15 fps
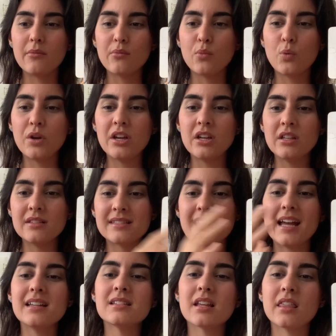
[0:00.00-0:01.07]
we
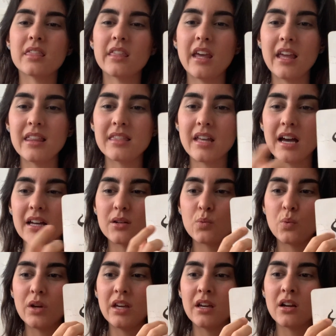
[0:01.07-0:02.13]
tend to think that
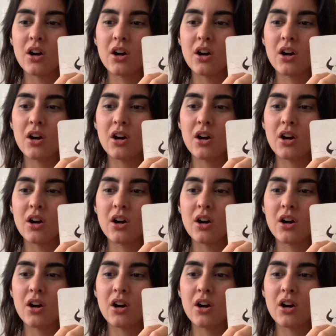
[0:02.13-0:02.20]
we